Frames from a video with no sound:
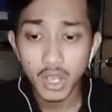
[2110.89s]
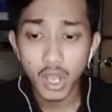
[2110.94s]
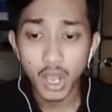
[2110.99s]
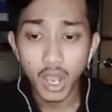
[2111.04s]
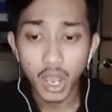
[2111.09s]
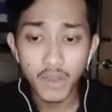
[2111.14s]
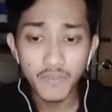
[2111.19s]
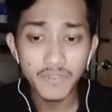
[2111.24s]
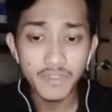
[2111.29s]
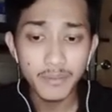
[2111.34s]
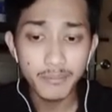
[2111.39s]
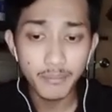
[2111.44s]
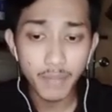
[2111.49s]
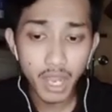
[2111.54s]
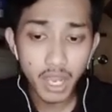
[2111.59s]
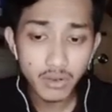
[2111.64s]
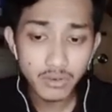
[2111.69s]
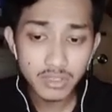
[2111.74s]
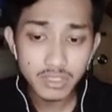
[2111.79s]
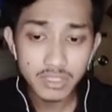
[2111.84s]
on the
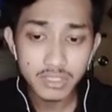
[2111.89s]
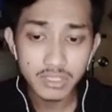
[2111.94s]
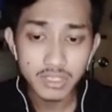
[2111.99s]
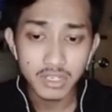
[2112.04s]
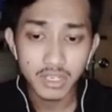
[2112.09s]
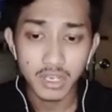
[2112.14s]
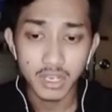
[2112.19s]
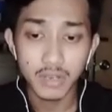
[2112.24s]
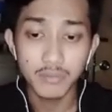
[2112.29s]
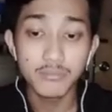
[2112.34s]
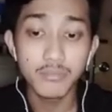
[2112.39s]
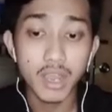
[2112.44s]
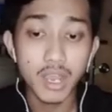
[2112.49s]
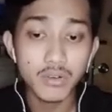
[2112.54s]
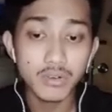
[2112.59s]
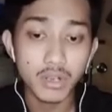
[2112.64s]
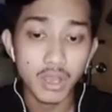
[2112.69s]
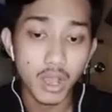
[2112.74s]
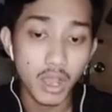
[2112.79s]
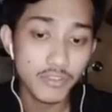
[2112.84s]
amount
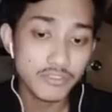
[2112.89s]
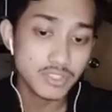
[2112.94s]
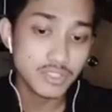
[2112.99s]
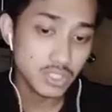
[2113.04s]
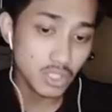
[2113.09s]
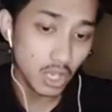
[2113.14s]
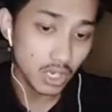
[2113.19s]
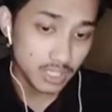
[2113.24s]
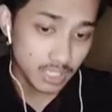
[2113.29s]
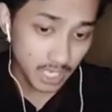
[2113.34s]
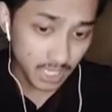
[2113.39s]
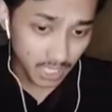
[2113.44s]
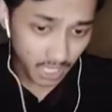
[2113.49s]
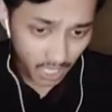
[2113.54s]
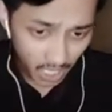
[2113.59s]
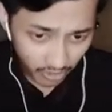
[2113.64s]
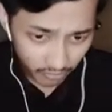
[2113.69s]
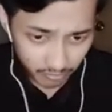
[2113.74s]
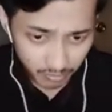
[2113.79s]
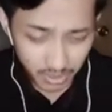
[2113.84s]
of stock that
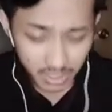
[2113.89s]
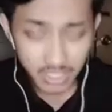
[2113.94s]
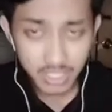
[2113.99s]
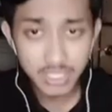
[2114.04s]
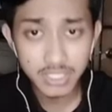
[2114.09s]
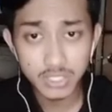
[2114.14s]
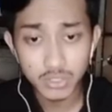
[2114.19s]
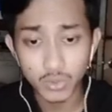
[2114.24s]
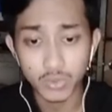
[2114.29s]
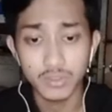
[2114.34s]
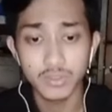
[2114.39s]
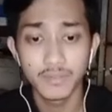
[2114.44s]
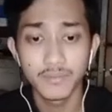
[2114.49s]
have been sold.